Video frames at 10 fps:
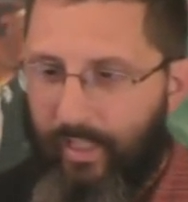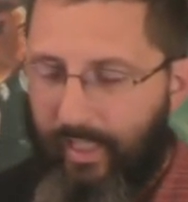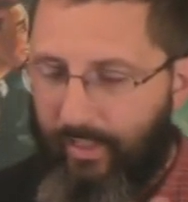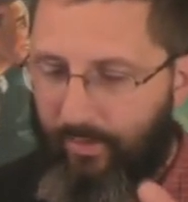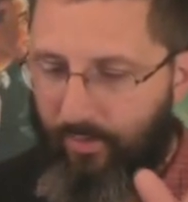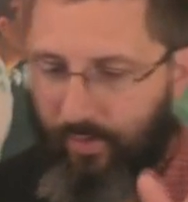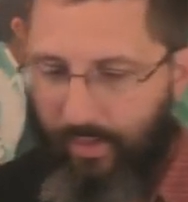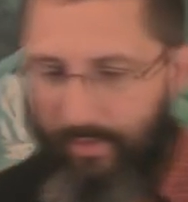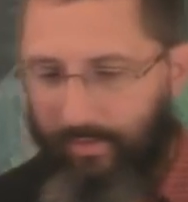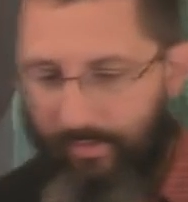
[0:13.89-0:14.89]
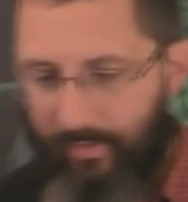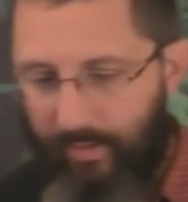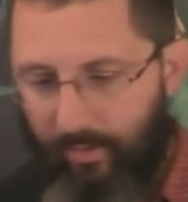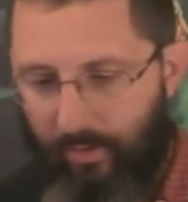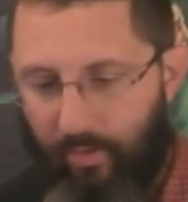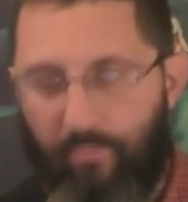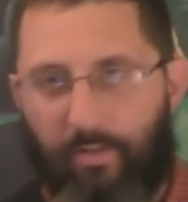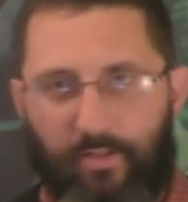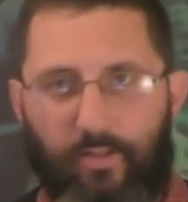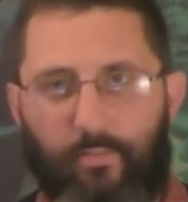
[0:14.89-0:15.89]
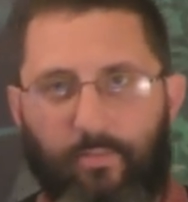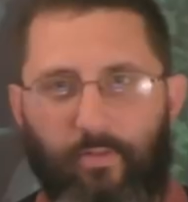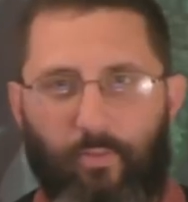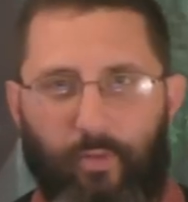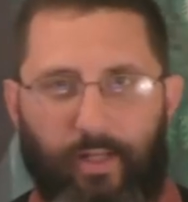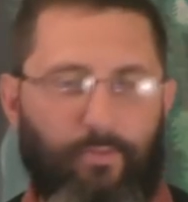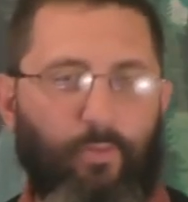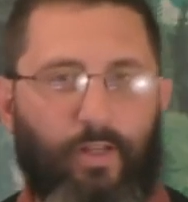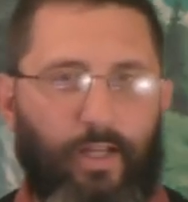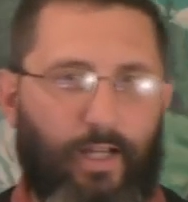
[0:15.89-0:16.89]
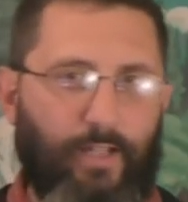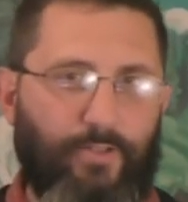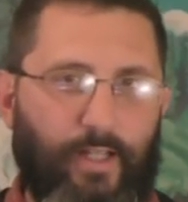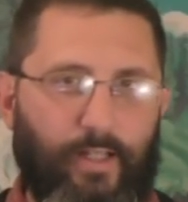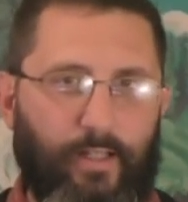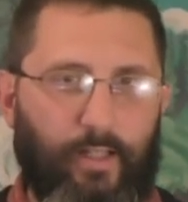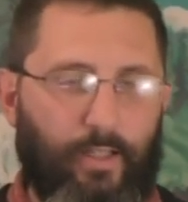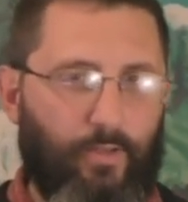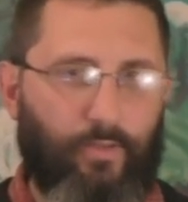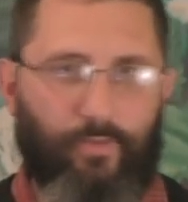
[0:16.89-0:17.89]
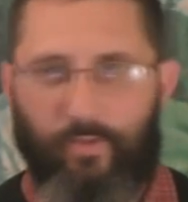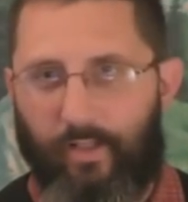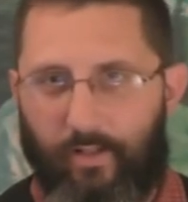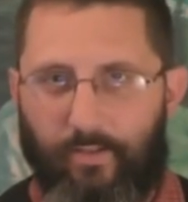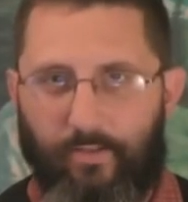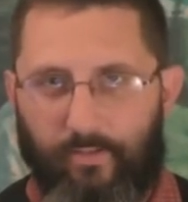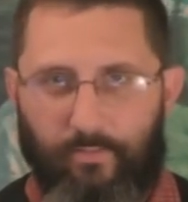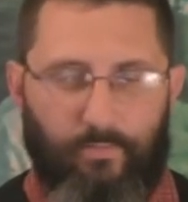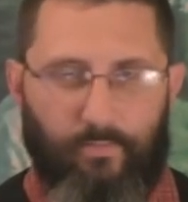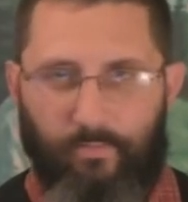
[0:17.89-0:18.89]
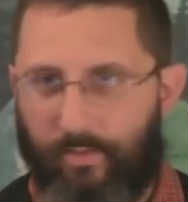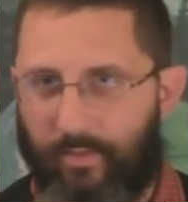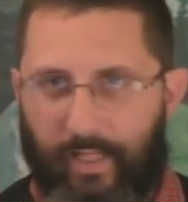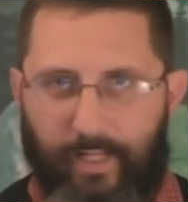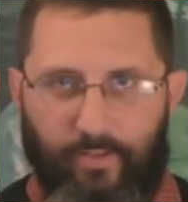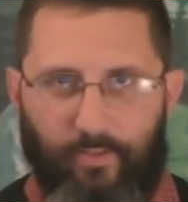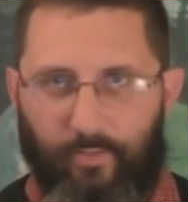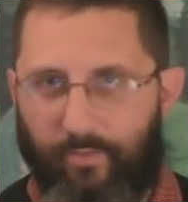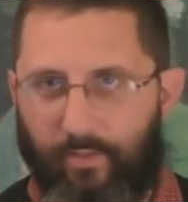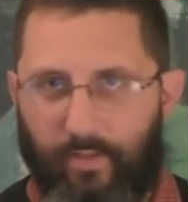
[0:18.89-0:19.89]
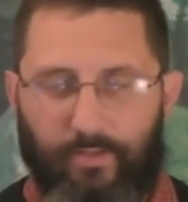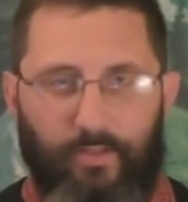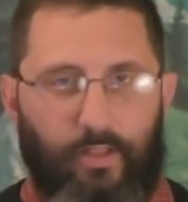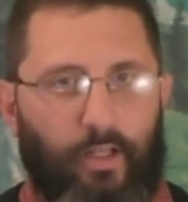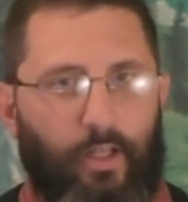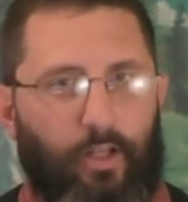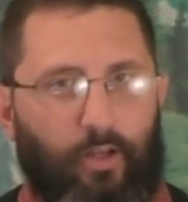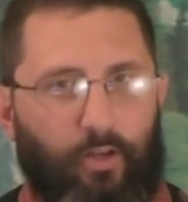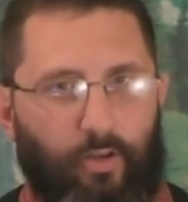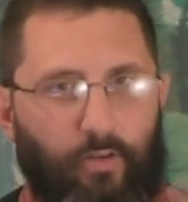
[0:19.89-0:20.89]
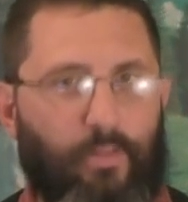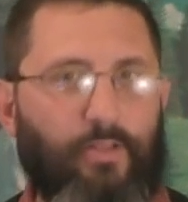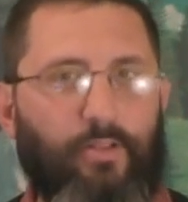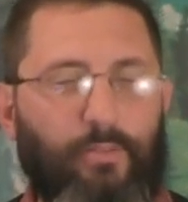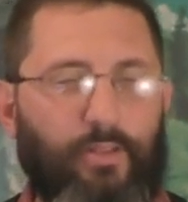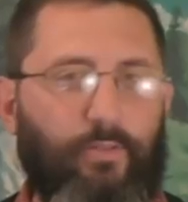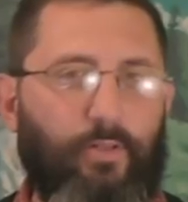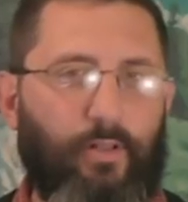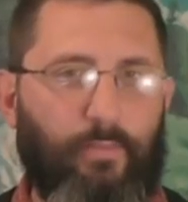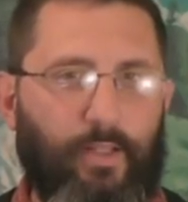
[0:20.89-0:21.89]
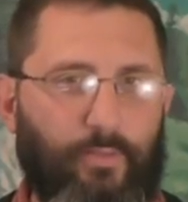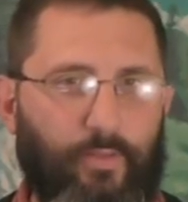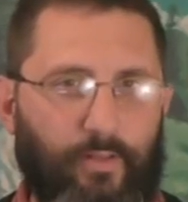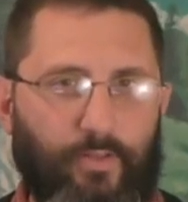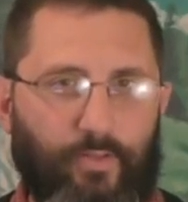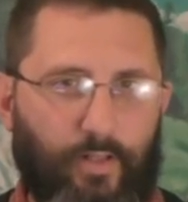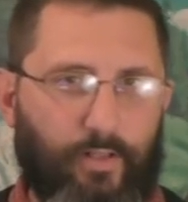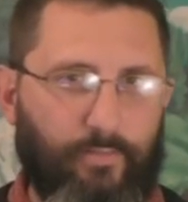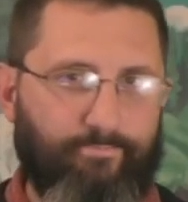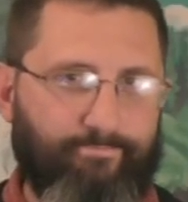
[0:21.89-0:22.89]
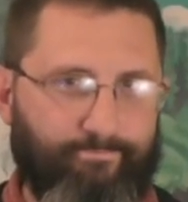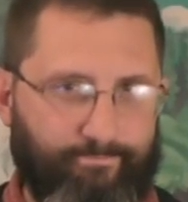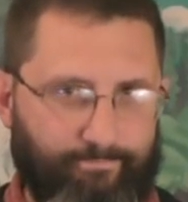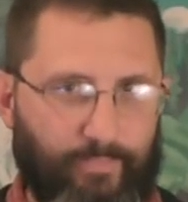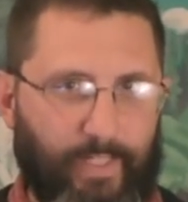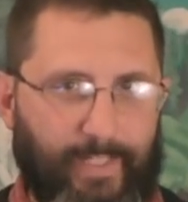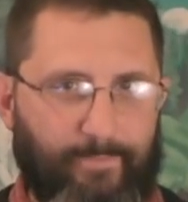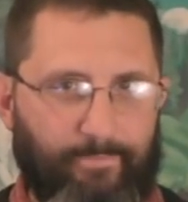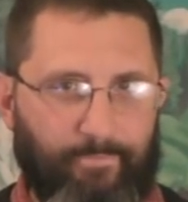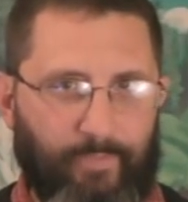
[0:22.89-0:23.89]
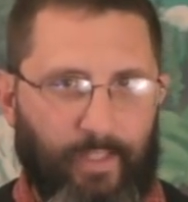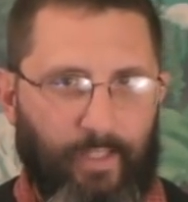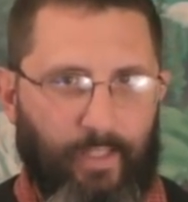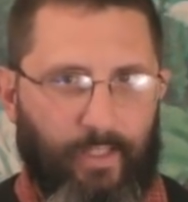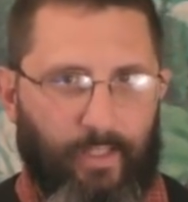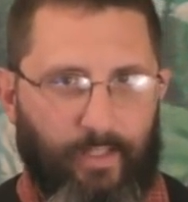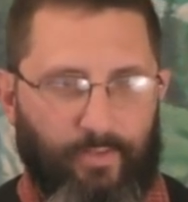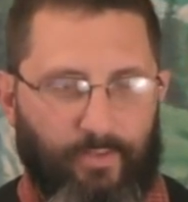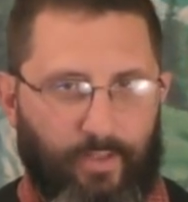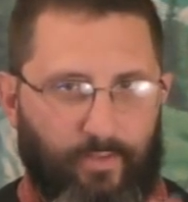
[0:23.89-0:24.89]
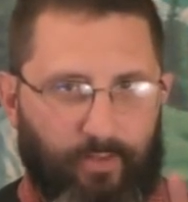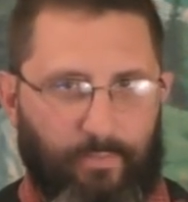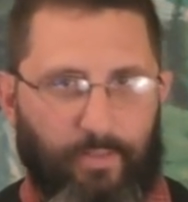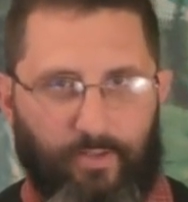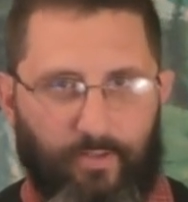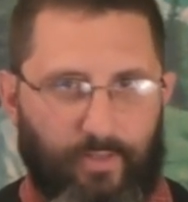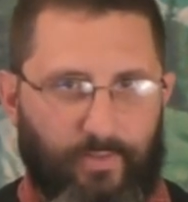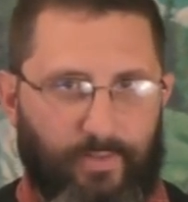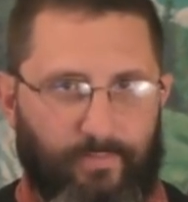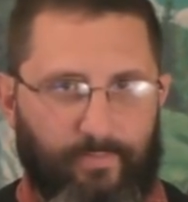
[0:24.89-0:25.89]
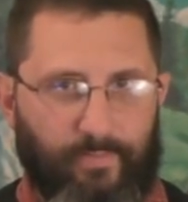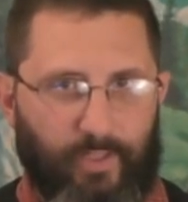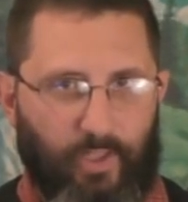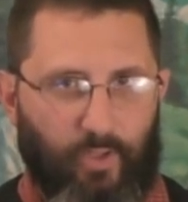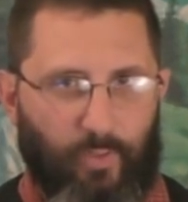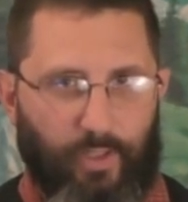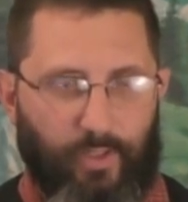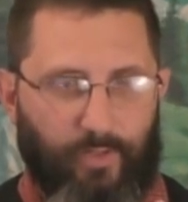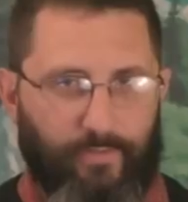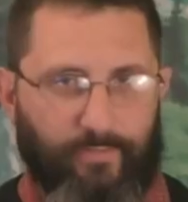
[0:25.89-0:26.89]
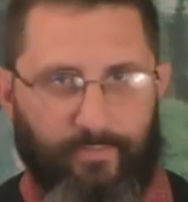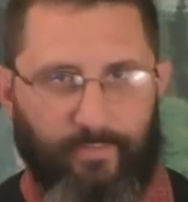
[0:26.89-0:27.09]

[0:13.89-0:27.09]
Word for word: A truck that no Muslim would ever want to hijack and use for terrorist attacks or whatever else. No Muslim is ever going to mess with this truck. Okay? Show you three pictures of it. Here we go.